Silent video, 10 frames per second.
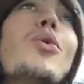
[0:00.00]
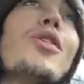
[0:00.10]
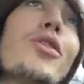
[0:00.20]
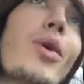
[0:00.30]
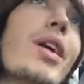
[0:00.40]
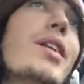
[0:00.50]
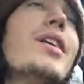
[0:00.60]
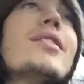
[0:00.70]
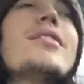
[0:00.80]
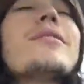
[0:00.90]
with
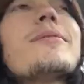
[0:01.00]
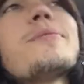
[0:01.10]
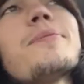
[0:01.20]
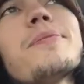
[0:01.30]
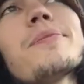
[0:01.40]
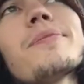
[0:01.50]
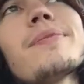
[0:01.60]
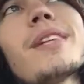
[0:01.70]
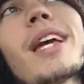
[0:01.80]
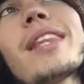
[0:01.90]
greatness.
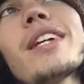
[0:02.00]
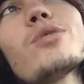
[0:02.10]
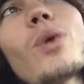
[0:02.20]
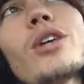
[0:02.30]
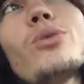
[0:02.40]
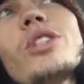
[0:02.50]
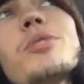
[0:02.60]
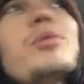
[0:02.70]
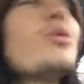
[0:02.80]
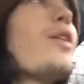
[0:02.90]
And that's why you
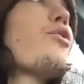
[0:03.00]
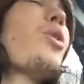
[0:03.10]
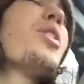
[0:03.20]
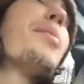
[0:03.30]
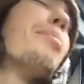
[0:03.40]
need to be grateful. And the